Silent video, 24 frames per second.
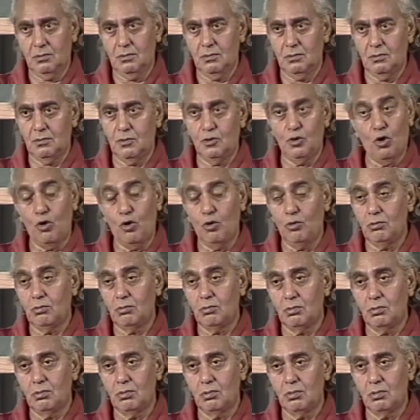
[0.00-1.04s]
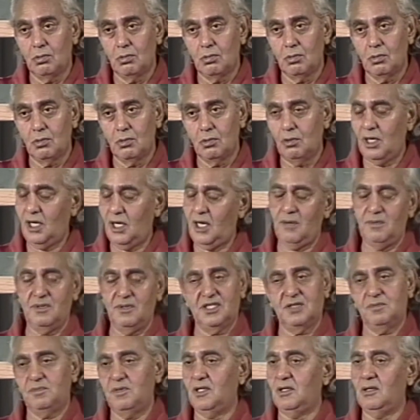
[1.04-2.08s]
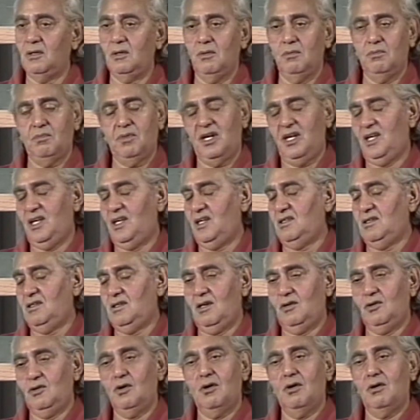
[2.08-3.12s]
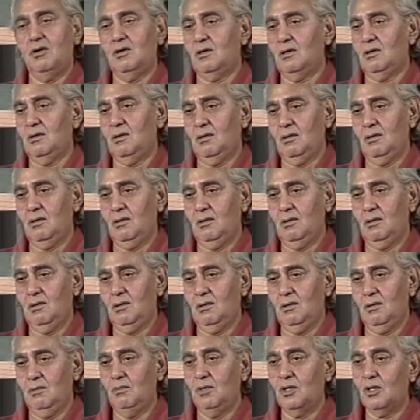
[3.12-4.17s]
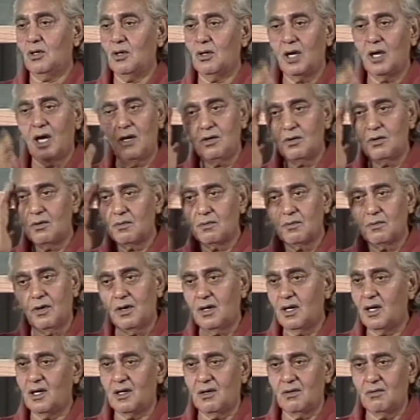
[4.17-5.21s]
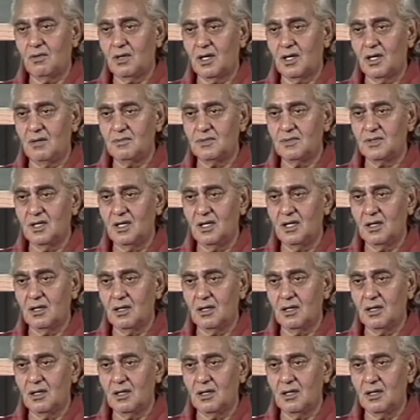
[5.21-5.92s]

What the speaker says: No, when I am speaking, please, don't. Because I will forget what I am saying.